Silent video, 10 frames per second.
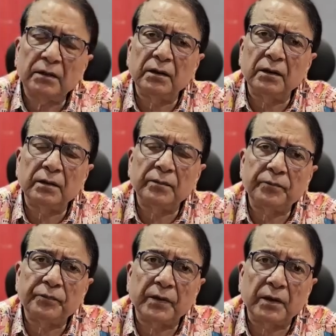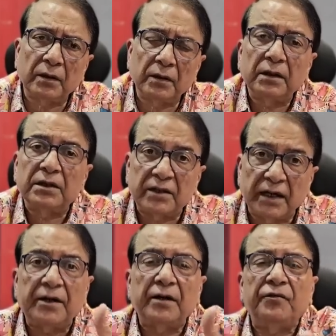the the the
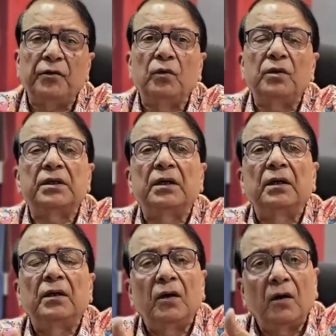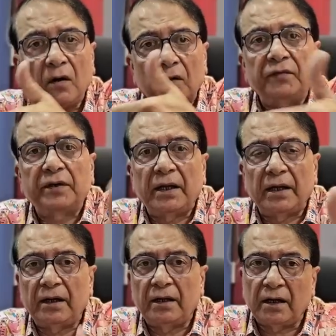centrifuges of the
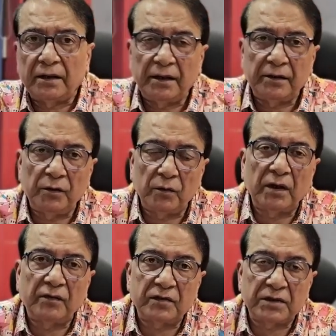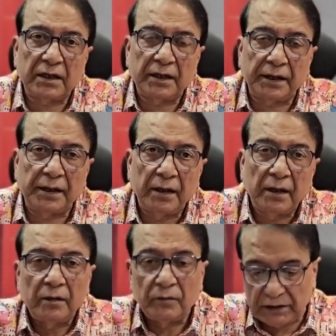Iranian nuclear facility,
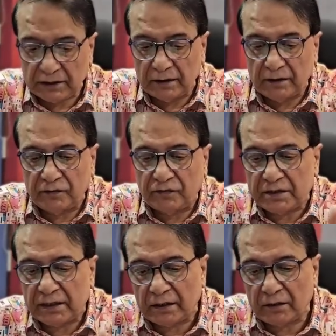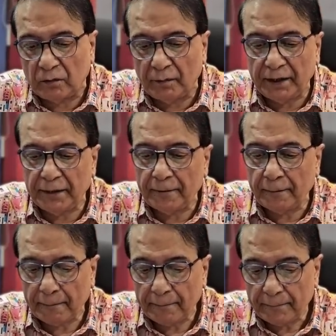which is in the physical domain.
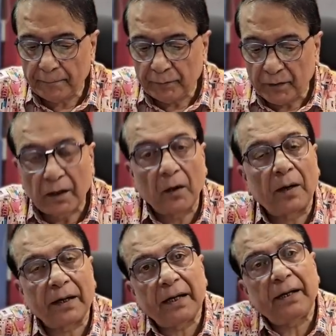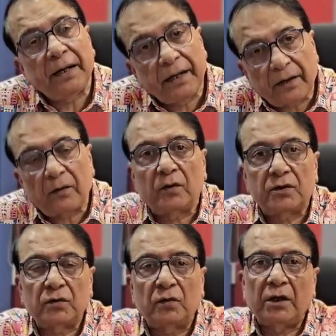Now, again, here
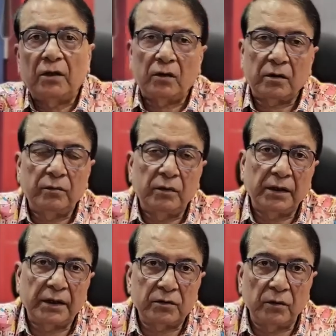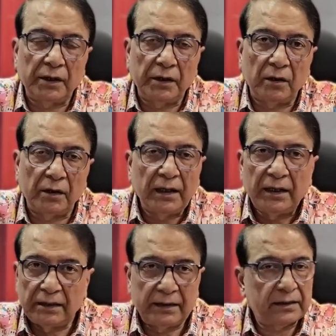also a lot of work is going on,
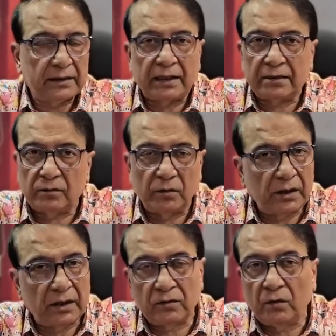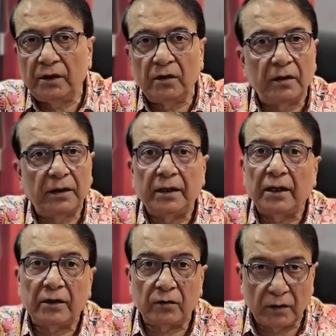just as work is going on in
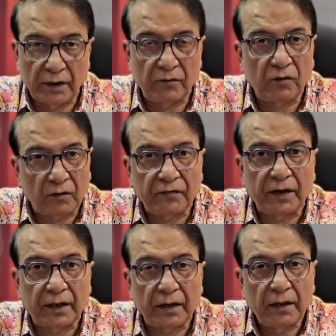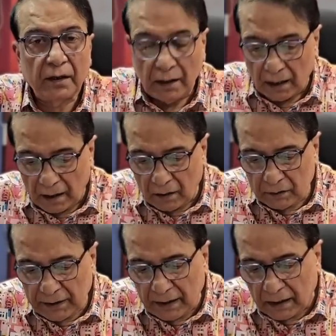electronic warfare. How
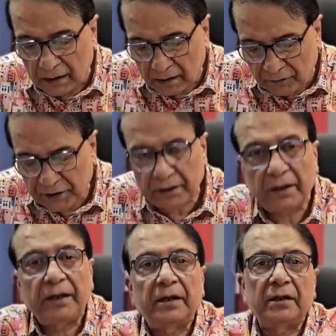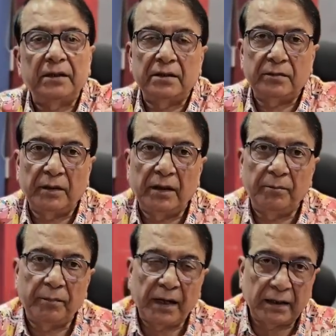the artificial intelligence will
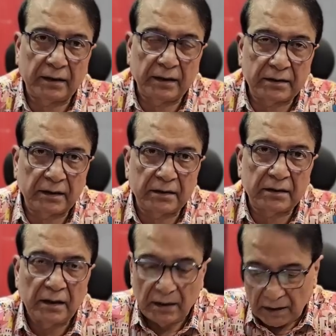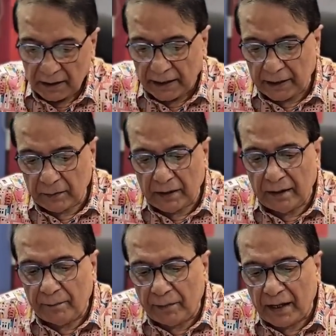impact this is it will
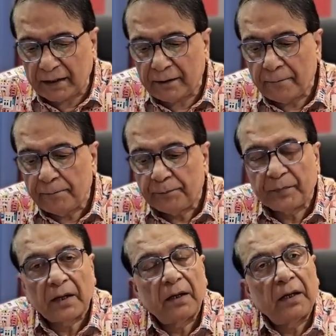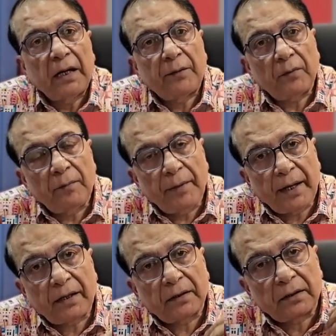impact, it will
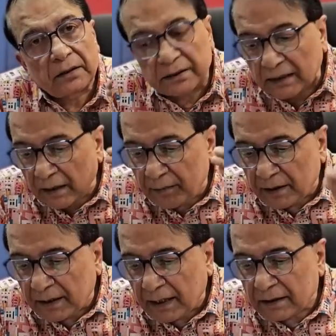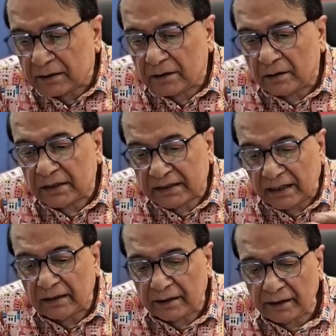make cyber attacks
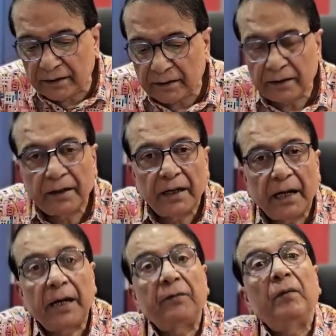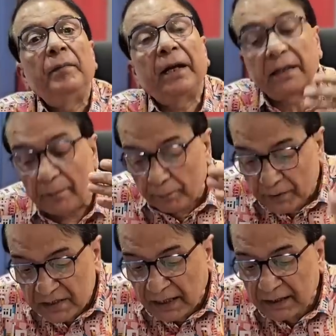stealthier, it will make them
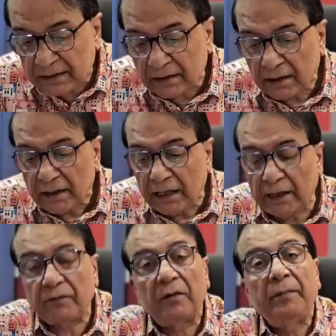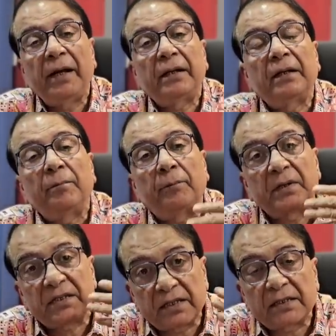precise, it will make them
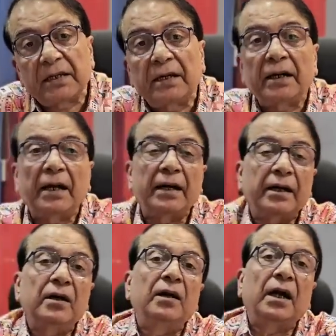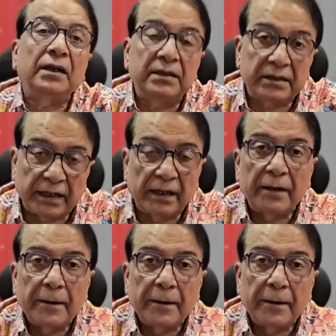persistent and at a large scale.